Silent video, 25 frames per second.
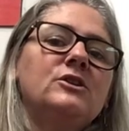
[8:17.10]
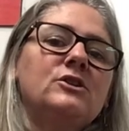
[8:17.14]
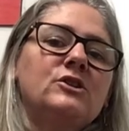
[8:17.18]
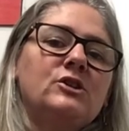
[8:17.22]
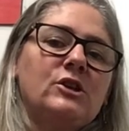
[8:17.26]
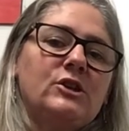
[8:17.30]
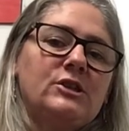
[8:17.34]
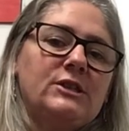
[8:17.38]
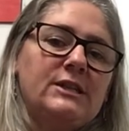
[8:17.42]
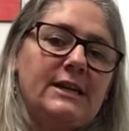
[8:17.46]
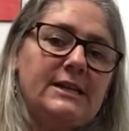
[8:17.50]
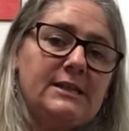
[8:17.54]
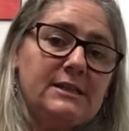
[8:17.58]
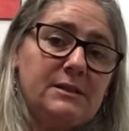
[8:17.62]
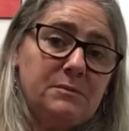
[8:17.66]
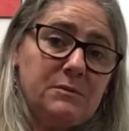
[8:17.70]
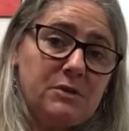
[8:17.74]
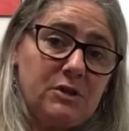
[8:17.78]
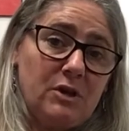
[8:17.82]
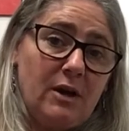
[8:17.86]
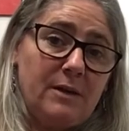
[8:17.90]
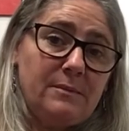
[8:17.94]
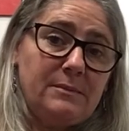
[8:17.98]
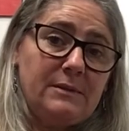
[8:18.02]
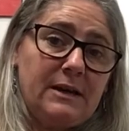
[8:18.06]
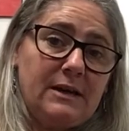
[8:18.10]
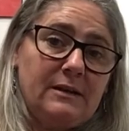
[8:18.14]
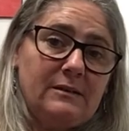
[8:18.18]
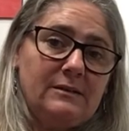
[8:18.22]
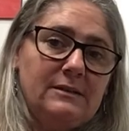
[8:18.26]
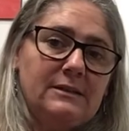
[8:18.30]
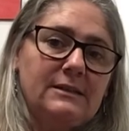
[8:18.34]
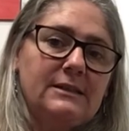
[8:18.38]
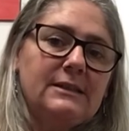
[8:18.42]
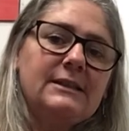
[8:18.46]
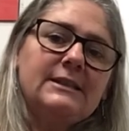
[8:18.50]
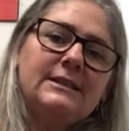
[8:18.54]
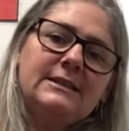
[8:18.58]
So take some time now,
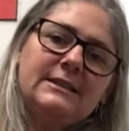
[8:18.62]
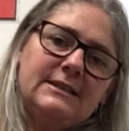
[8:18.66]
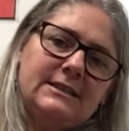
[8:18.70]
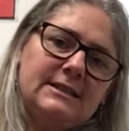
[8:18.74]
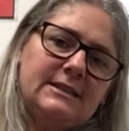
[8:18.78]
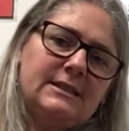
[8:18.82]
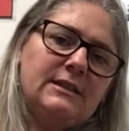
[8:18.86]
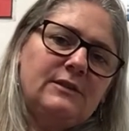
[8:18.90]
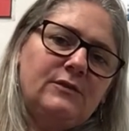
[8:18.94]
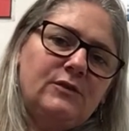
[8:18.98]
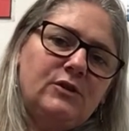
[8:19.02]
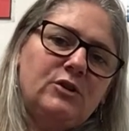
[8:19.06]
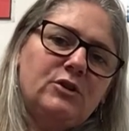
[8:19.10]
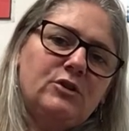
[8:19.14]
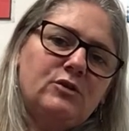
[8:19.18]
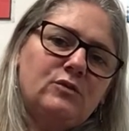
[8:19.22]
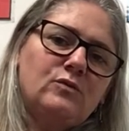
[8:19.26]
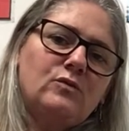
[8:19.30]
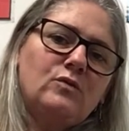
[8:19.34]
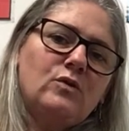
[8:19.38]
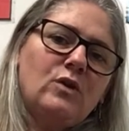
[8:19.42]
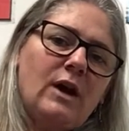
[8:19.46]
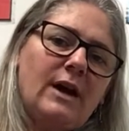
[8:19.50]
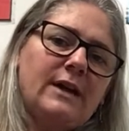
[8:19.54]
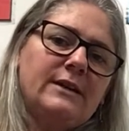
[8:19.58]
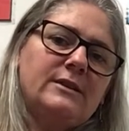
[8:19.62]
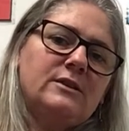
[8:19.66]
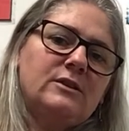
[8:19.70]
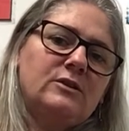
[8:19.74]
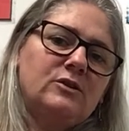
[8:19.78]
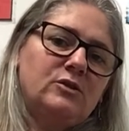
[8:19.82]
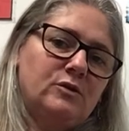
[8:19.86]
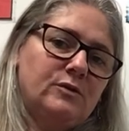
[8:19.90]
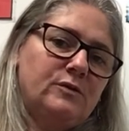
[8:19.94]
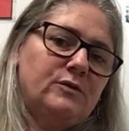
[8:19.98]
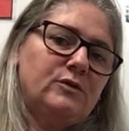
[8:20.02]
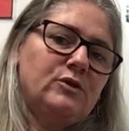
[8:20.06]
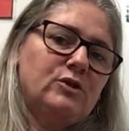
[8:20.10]
see if you can write
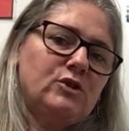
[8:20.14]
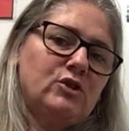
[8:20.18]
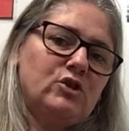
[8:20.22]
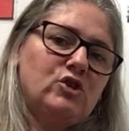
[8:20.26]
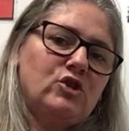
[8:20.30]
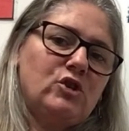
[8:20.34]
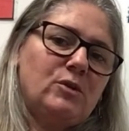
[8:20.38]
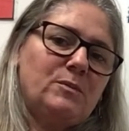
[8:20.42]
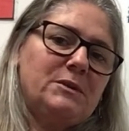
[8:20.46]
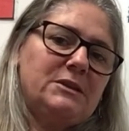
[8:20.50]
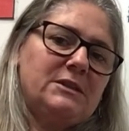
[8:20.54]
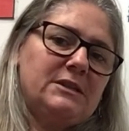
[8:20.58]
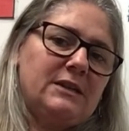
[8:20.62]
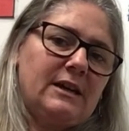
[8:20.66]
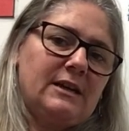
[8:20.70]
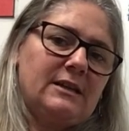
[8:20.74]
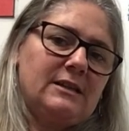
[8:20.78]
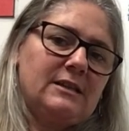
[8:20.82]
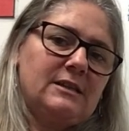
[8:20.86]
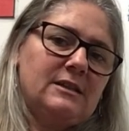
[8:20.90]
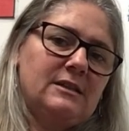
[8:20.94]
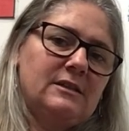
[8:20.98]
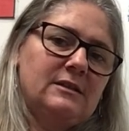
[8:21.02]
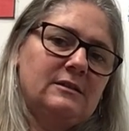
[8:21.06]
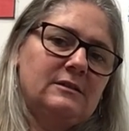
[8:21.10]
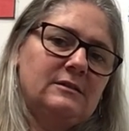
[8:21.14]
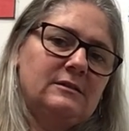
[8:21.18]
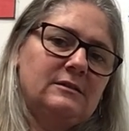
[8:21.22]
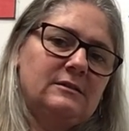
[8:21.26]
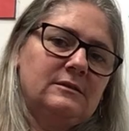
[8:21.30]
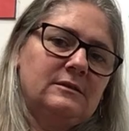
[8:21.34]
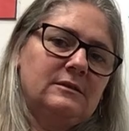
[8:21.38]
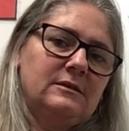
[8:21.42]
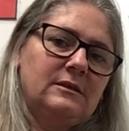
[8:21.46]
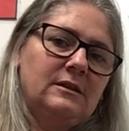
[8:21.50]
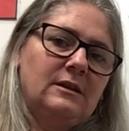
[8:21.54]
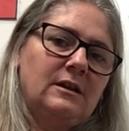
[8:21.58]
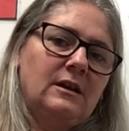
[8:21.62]
your first German text.
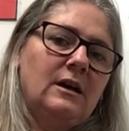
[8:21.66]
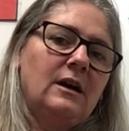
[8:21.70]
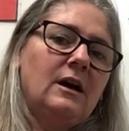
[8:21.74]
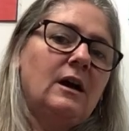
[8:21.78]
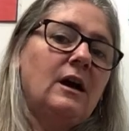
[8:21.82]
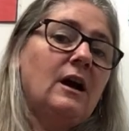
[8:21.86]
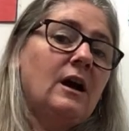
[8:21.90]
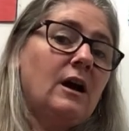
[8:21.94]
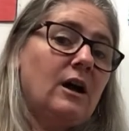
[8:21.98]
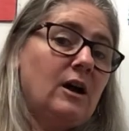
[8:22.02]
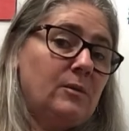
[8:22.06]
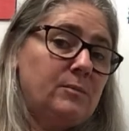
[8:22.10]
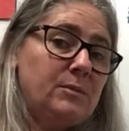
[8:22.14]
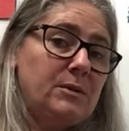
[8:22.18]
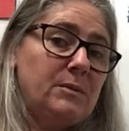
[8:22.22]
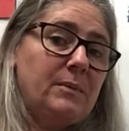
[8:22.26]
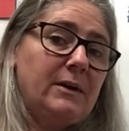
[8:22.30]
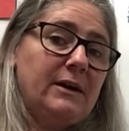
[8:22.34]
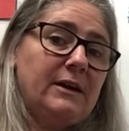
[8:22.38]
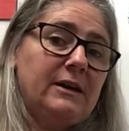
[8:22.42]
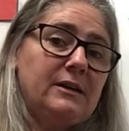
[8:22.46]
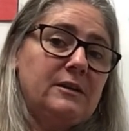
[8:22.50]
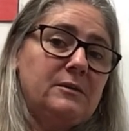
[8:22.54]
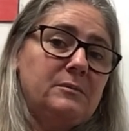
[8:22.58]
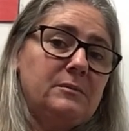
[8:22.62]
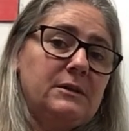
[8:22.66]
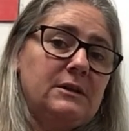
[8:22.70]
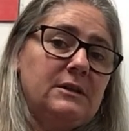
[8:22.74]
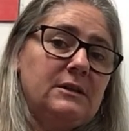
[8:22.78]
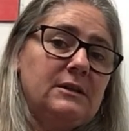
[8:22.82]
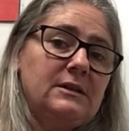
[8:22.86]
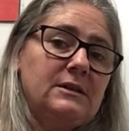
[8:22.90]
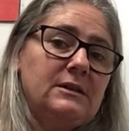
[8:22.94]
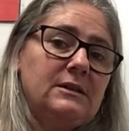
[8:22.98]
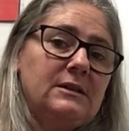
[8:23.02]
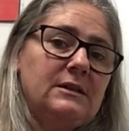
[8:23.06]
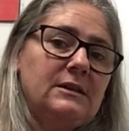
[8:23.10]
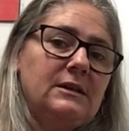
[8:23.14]
I'll be back in a
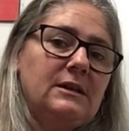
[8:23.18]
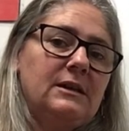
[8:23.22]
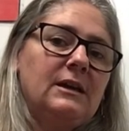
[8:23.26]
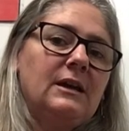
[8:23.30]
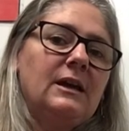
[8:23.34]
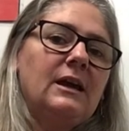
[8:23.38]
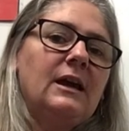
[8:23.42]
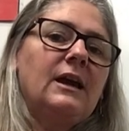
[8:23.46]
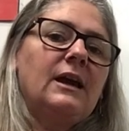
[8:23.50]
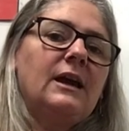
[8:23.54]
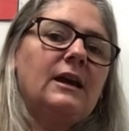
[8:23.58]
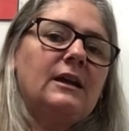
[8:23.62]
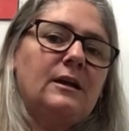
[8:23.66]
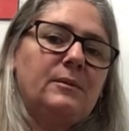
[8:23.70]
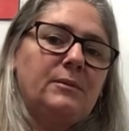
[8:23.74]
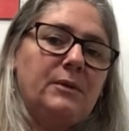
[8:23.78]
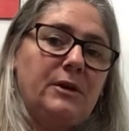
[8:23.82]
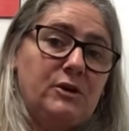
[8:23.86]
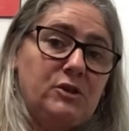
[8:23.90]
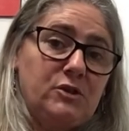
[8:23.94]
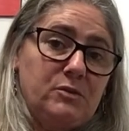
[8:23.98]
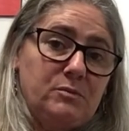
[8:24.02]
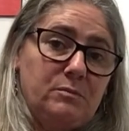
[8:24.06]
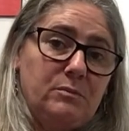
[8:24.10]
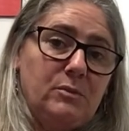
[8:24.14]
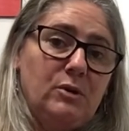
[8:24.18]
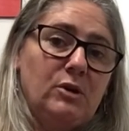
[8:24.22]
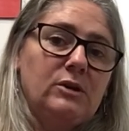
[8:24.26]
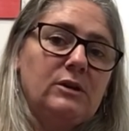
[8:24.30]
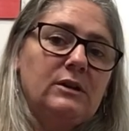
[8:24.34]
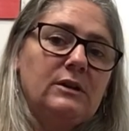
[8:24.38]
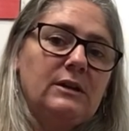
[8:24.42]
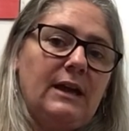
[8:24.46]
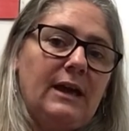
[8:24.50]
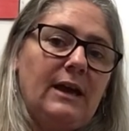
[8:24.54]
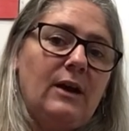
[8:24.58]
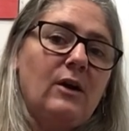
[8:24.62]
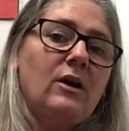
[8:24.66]
minute and I'm going to
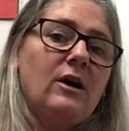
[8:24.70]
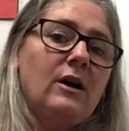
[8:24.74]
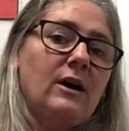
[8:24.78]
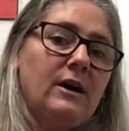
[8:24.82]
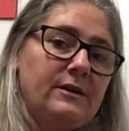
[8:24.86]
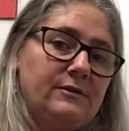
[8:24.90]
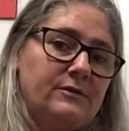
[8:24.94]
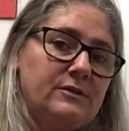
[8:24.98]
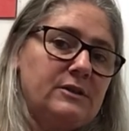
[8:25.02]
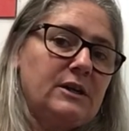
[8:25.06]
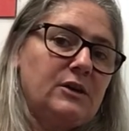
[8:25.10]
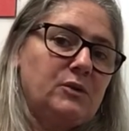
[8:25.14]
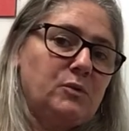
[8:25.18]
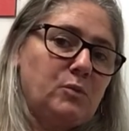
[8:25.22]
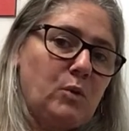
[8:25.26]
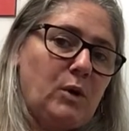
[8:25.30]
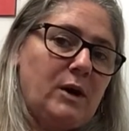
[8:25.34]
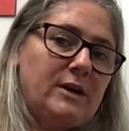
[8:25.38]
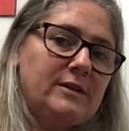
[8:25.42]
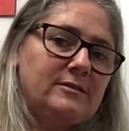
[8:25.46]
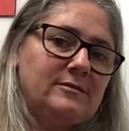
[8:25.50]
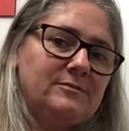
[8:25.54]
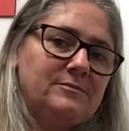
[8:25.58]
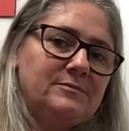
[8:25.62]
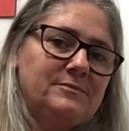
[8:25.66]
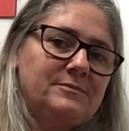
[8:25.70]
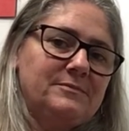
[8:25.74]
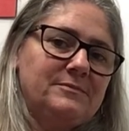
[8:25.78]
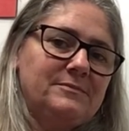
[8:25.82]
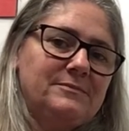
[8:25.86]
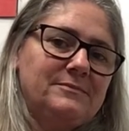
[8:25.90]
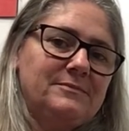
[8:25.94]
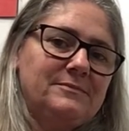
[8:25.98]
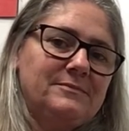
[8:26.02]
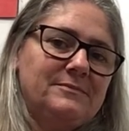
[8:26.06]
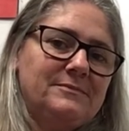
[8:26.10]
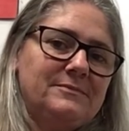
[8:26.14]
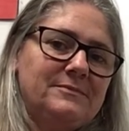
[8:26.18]
model how I've done one.
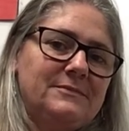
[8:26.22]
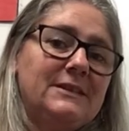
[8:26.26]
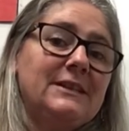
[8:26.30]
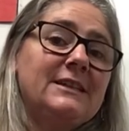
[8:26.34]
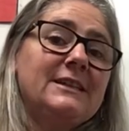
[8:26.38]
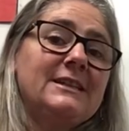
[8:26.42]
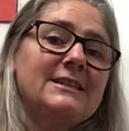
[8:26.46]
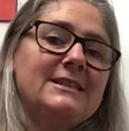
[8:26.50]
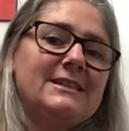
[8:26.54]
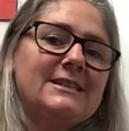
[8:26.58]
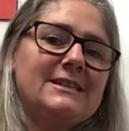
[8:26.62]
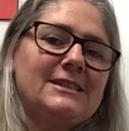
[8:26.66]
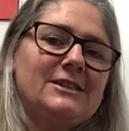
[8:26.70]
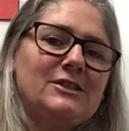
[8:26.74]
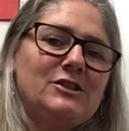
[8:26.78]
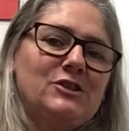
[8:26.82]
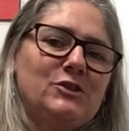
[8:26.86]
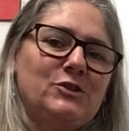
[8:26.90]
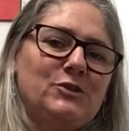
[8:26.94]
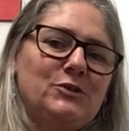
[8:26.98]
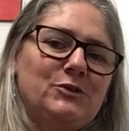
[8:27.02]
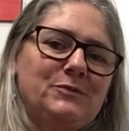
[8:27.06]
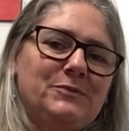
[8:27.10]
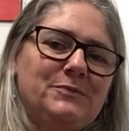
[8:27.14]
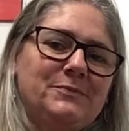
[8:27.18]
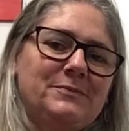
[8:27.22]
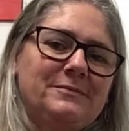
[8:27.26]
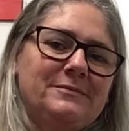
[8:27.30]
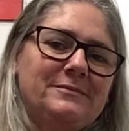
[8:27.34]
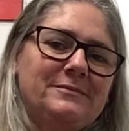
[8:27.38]
See you soon.